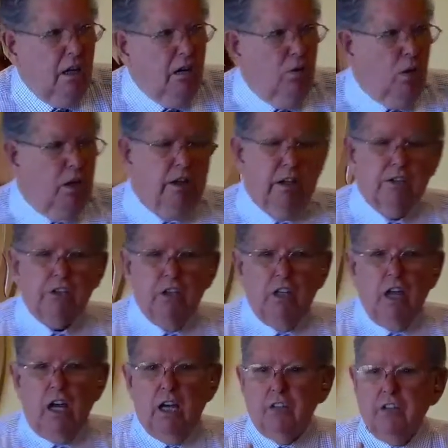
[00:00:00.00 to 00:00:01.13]
One is that
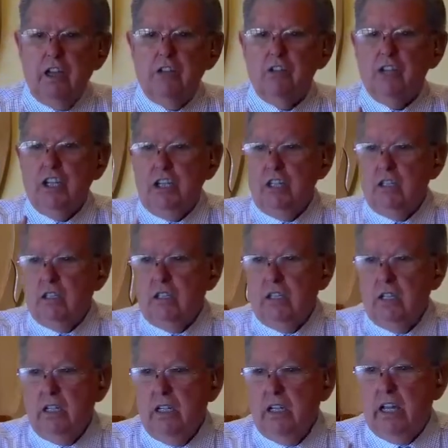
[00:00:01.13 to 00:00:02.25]
God does heal,
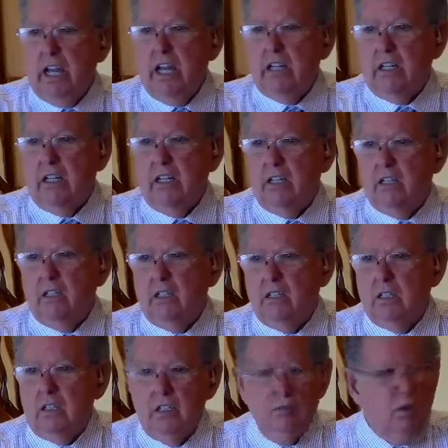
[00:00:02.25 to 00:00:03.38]
He can heal,
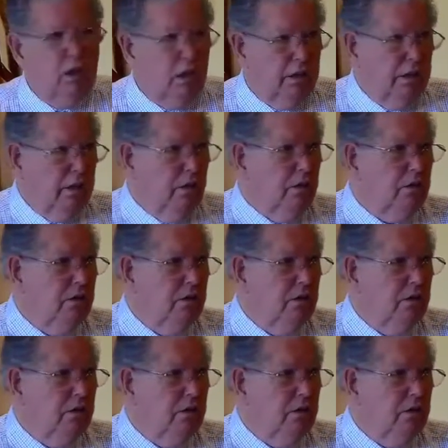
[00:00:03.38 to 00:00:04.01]
and He will heal.